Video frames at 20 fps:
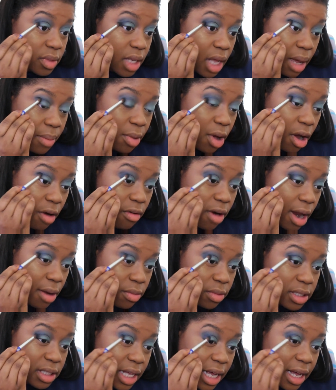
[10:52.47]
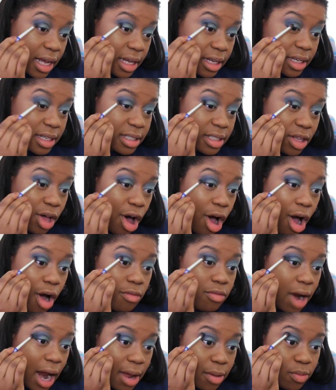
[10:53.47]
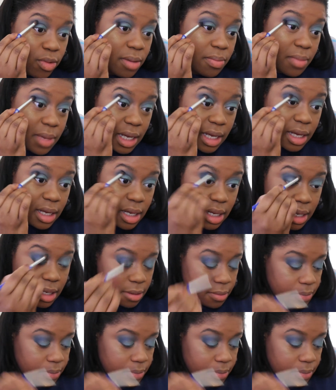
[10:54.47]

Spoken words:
I'm all right with that. It's all right with me.